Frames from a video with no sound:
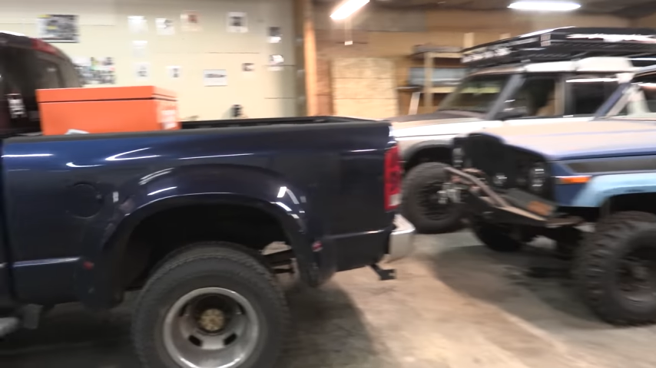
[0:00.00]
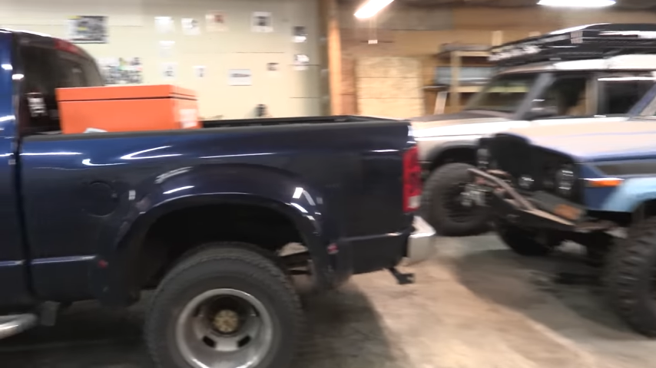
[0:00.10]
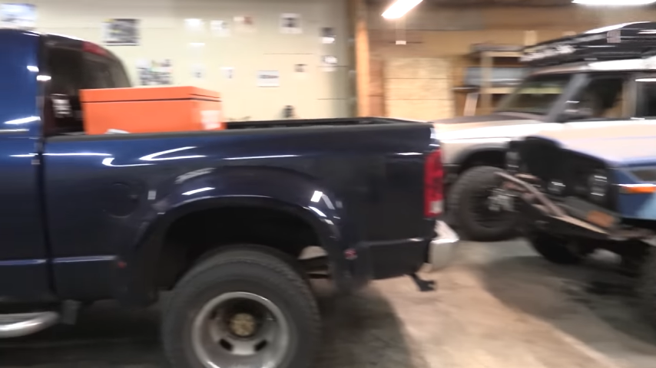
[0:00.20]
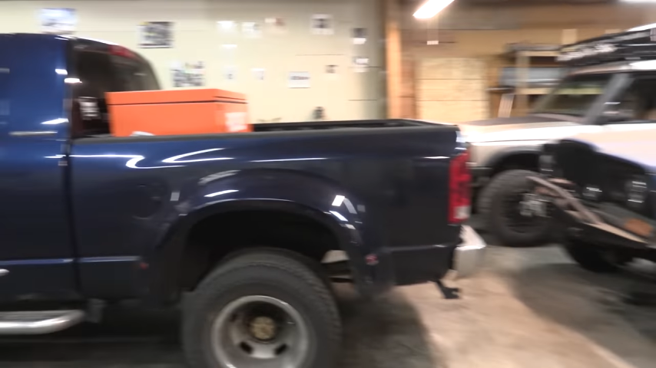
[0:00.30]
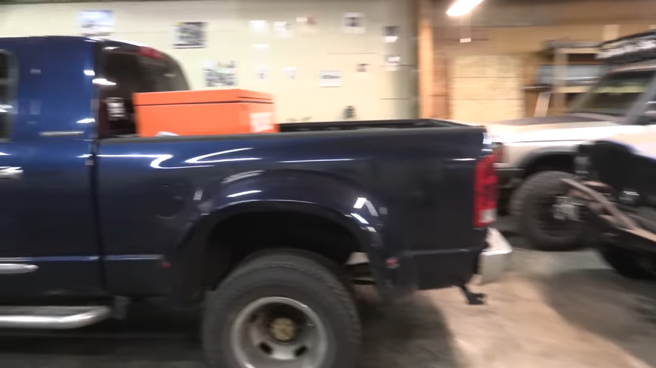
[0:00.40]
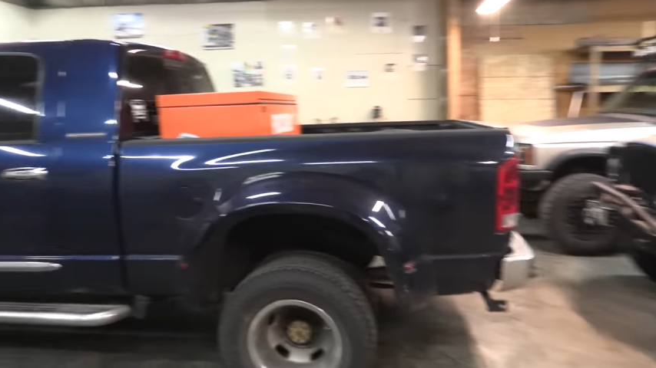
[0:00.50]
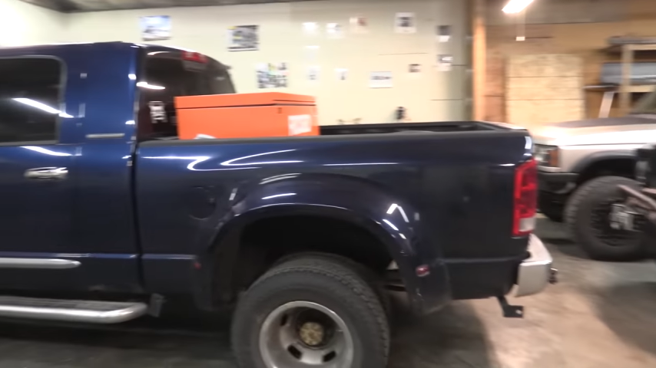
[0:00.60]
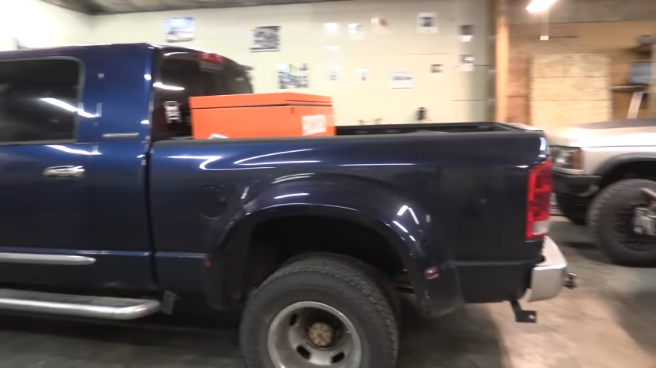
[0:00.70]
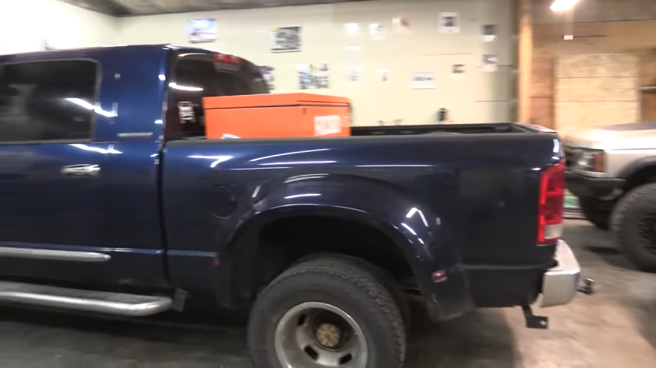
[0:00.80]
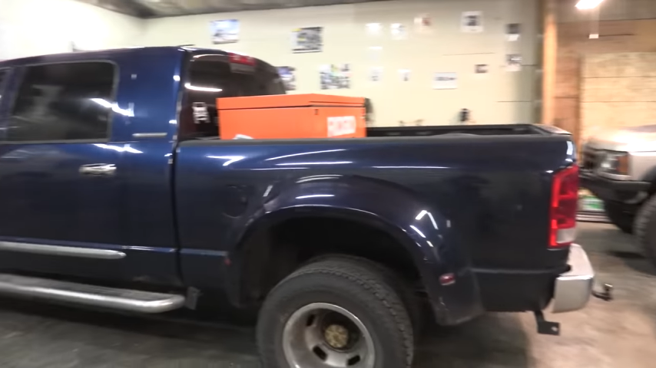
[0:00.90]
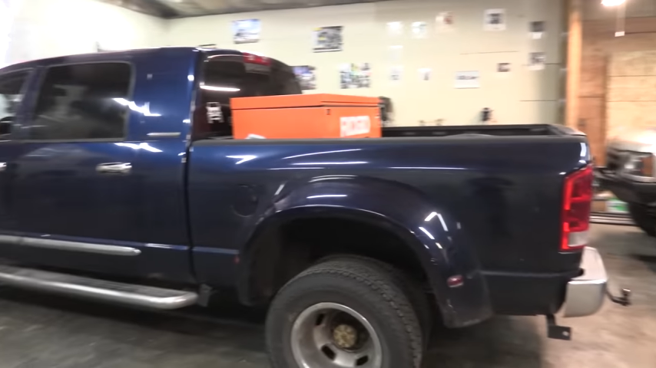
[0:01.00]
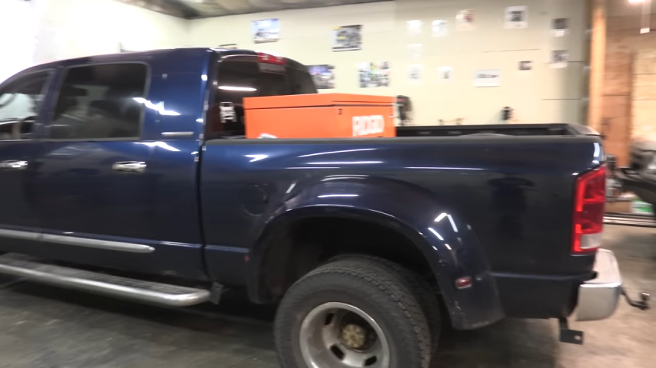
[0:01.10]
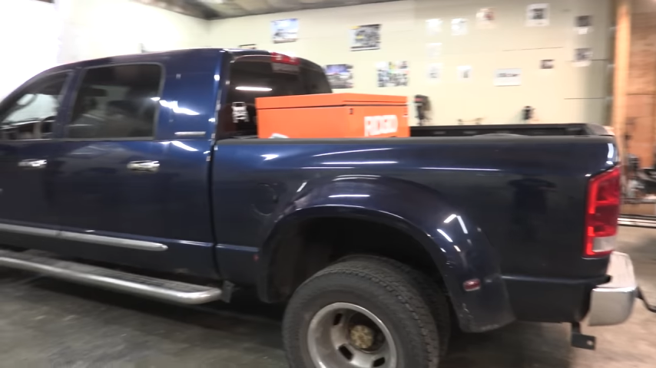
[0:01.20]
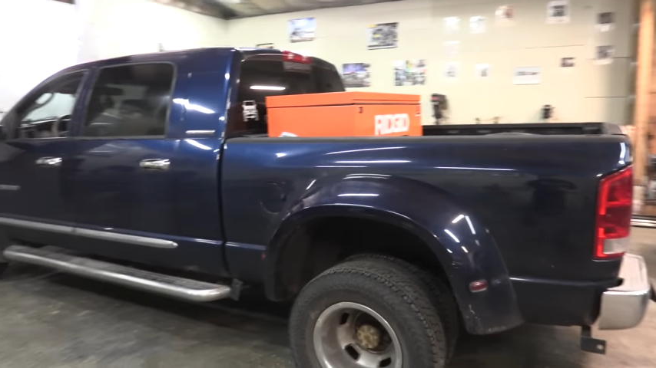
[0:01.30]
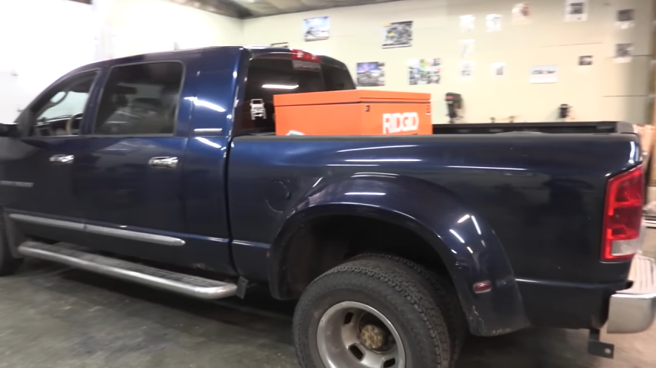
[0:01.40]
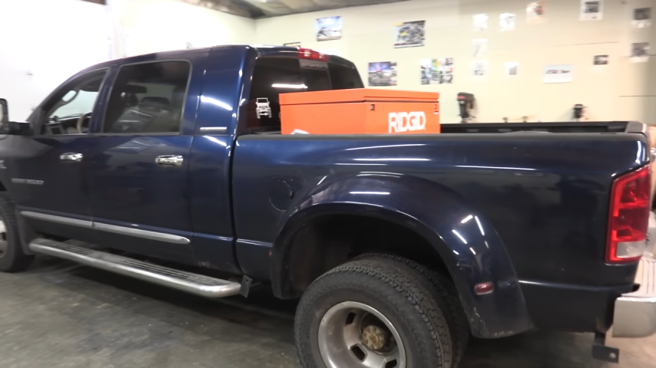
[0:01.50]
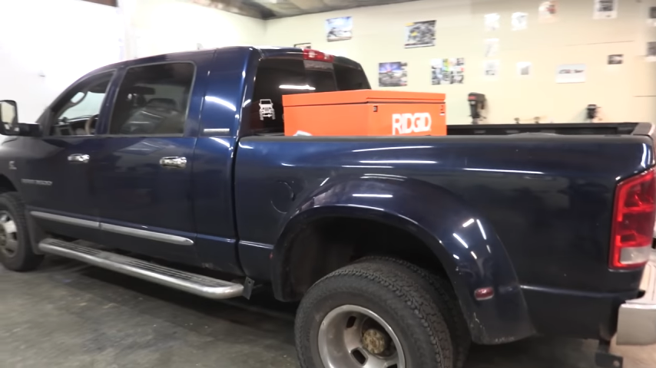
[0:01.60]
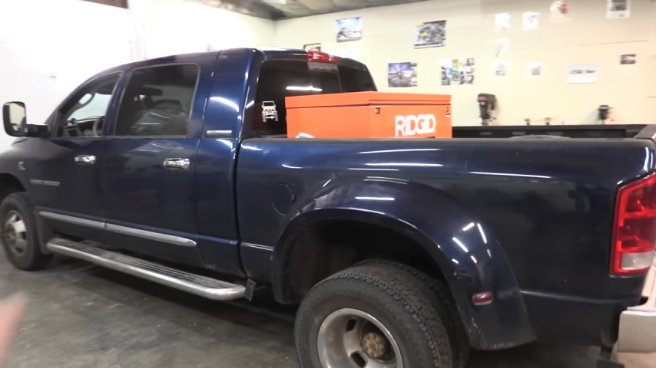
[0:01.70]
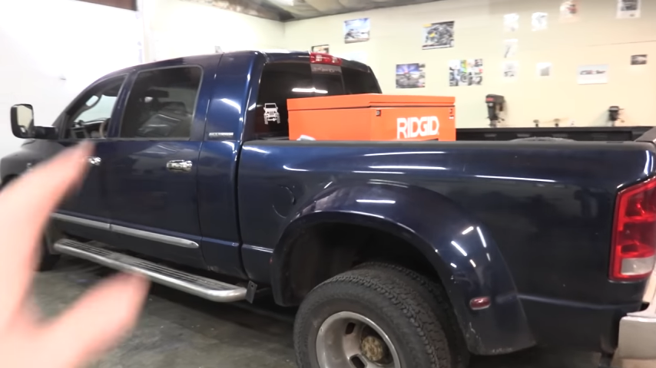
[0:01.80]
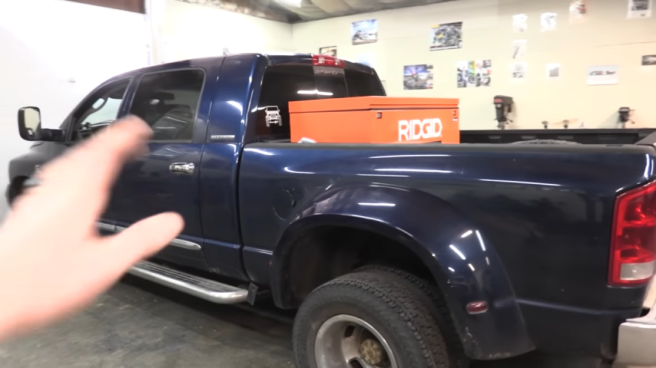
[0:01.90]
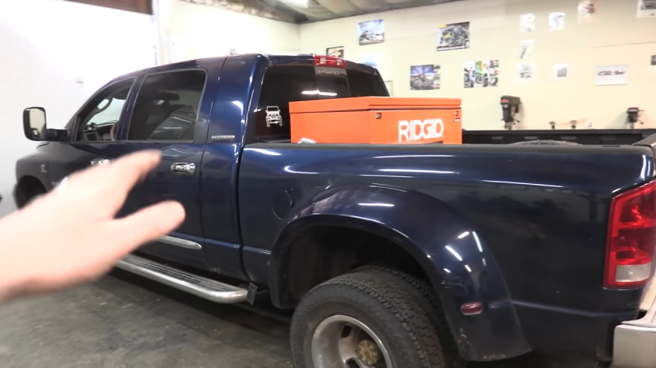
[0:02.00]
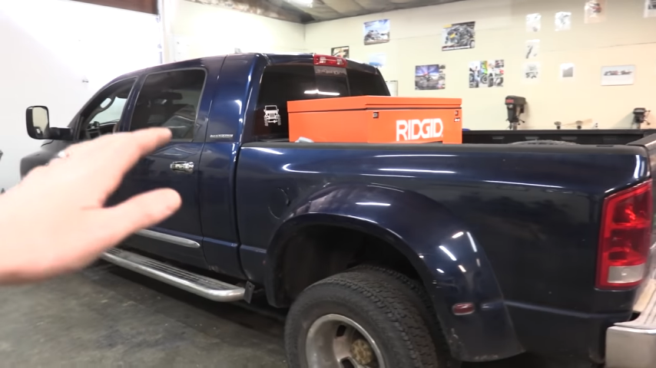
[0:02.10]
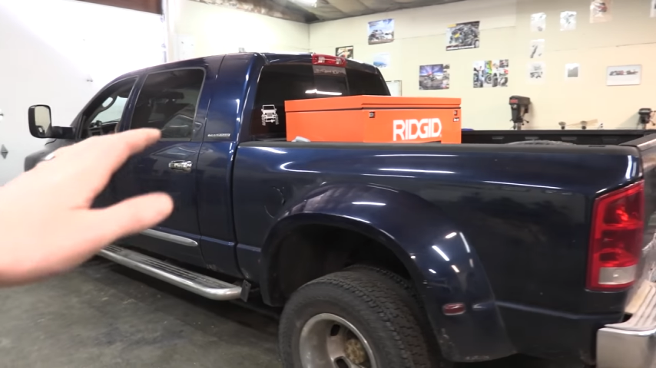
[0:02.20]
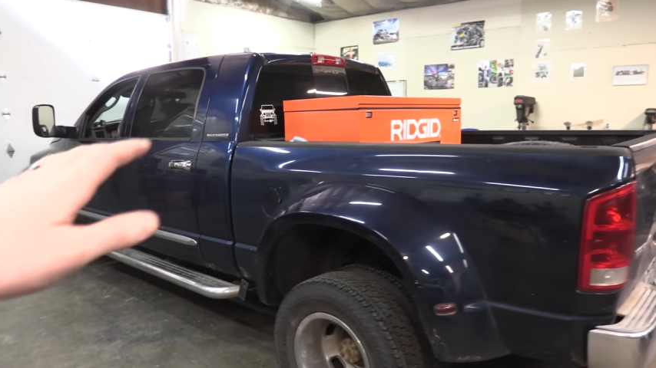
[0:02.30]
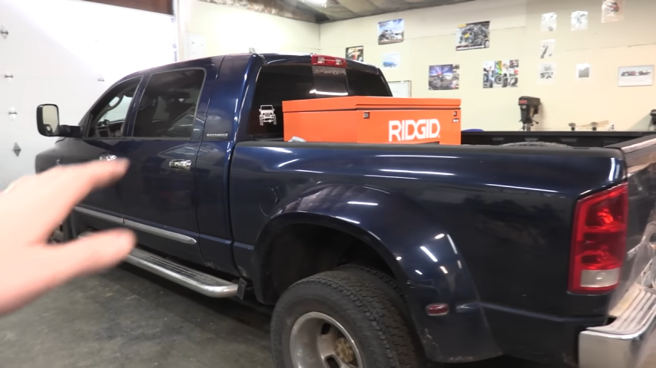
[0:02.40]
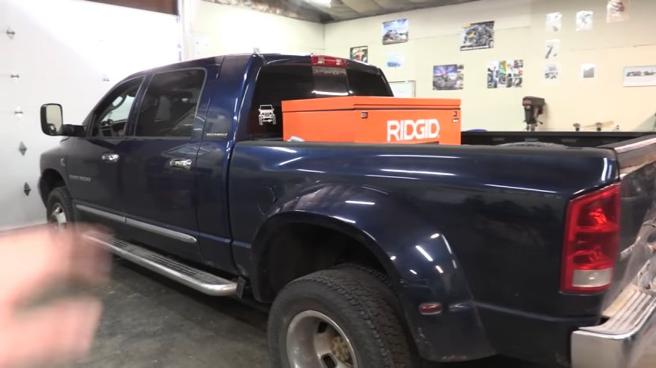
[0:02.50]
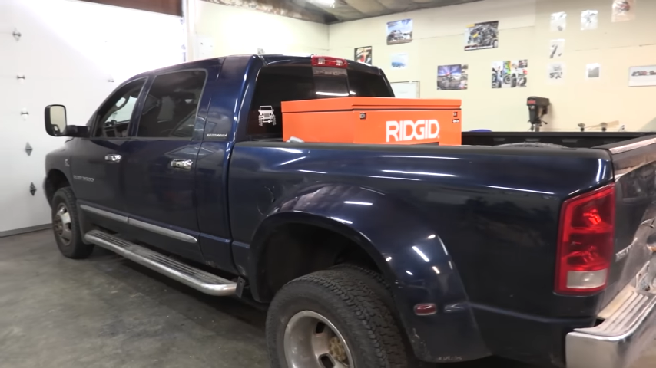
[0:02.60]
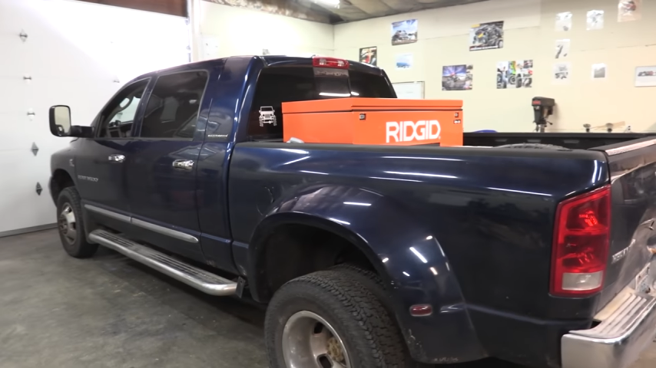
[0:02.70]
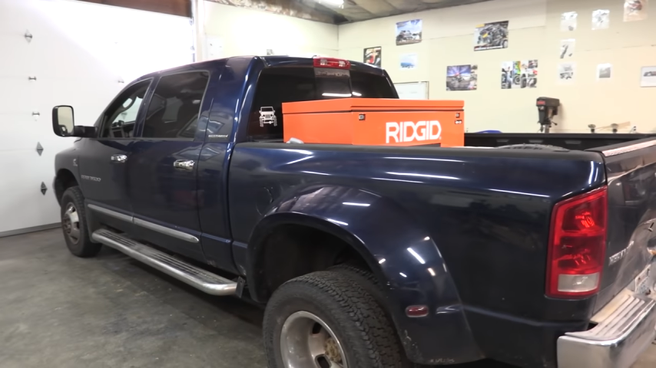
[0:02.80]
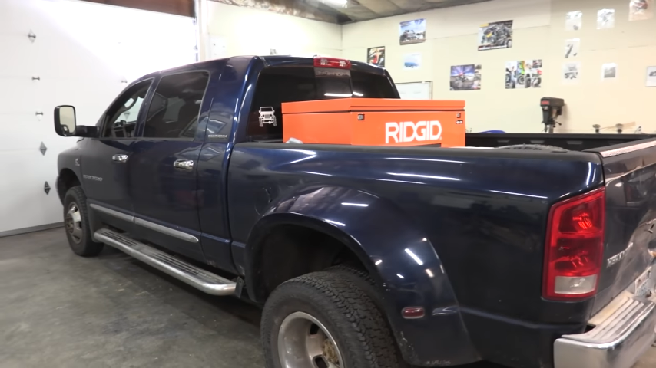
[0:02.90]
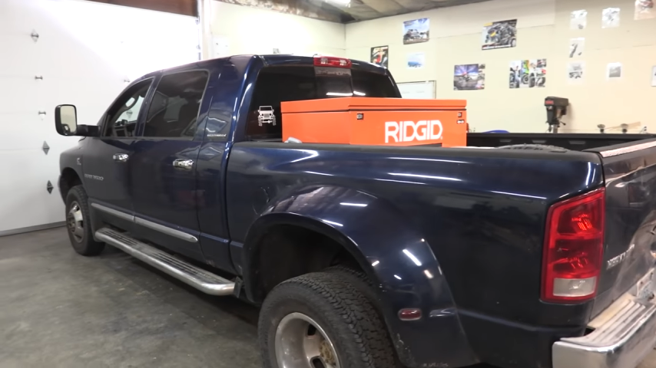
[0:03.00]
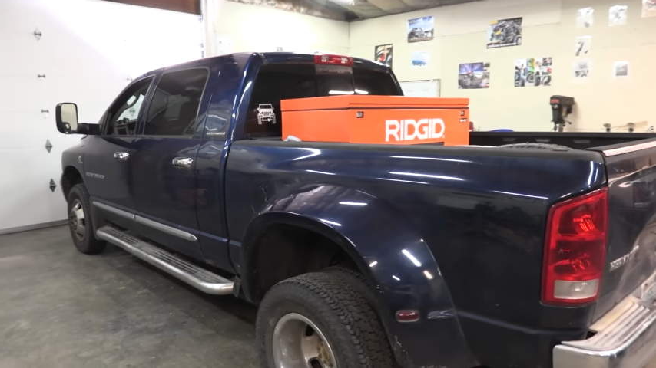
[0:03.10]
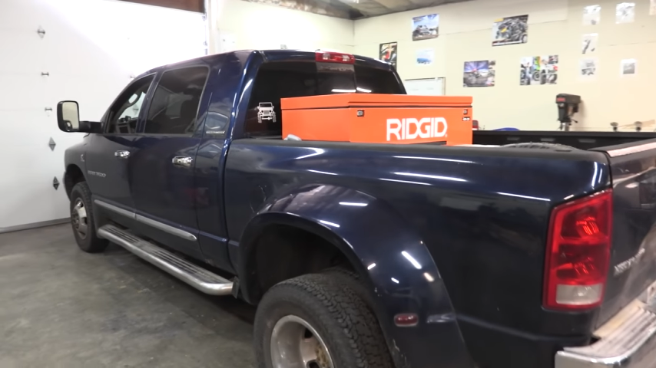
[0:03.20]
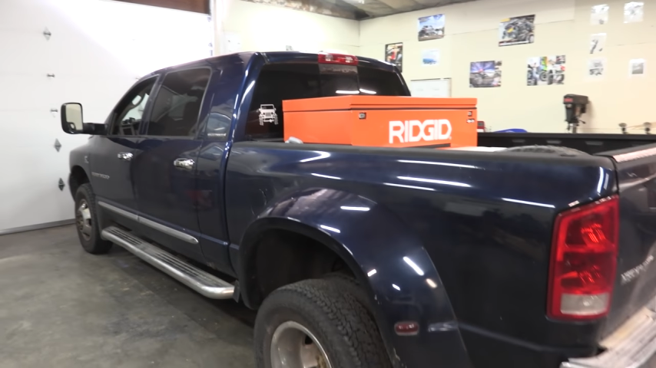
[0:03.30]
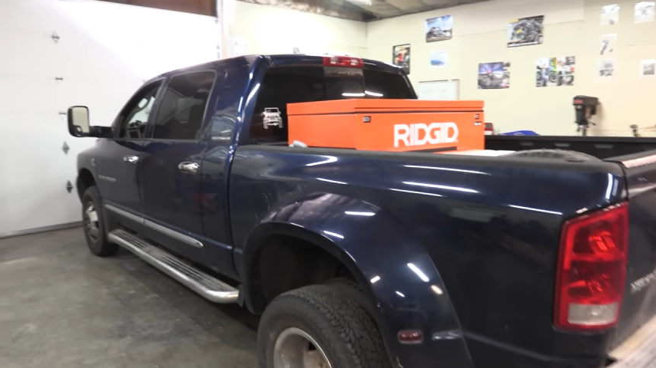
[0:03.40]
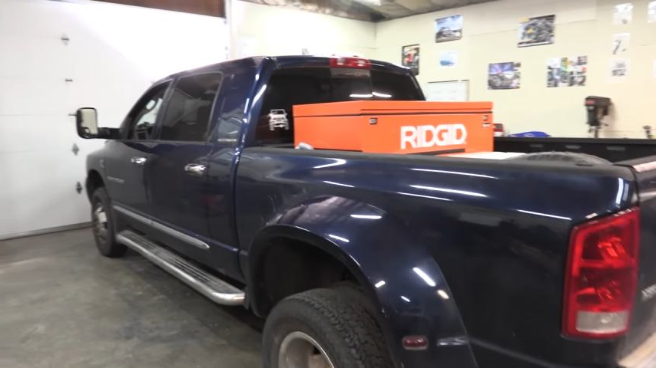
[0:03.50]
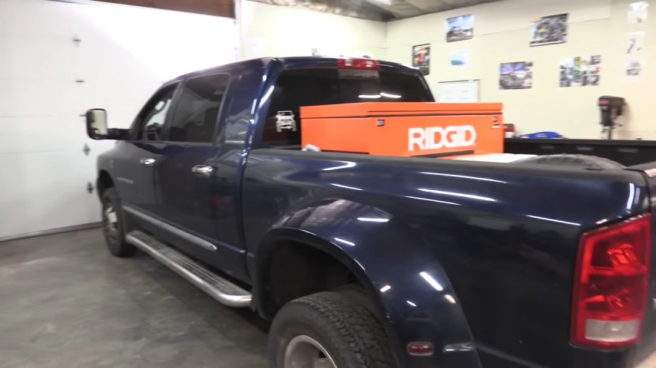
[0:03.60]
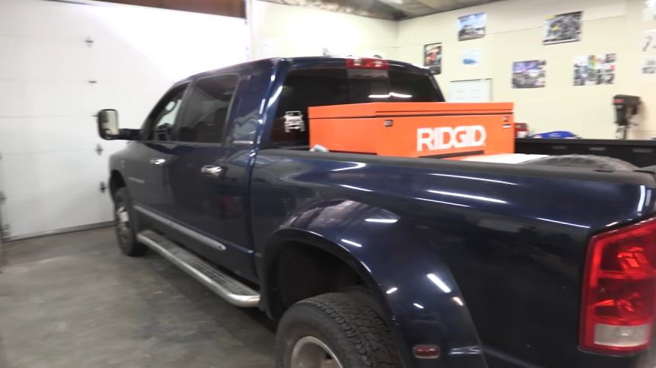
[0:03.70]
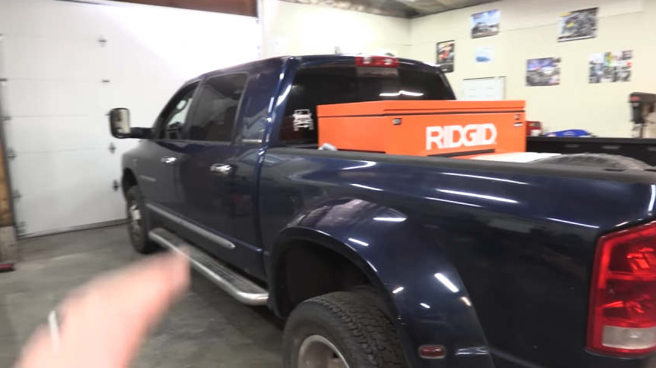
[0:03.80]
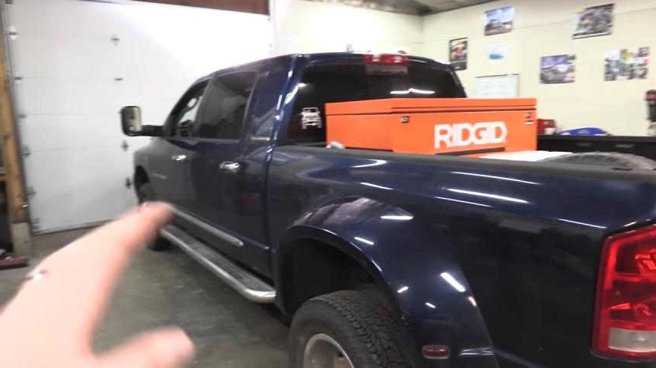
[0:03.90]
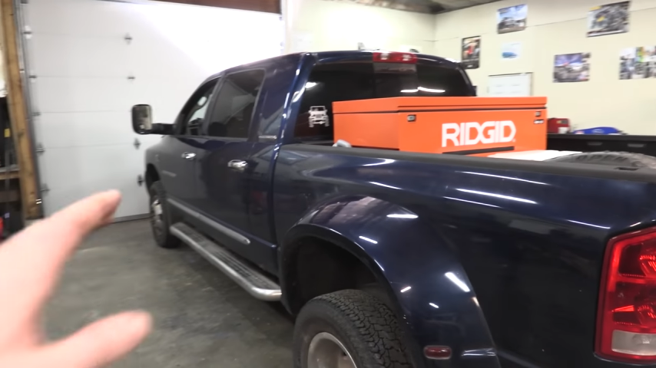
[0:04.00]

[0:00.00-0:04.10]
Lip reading: Nobody's mouth can be seen.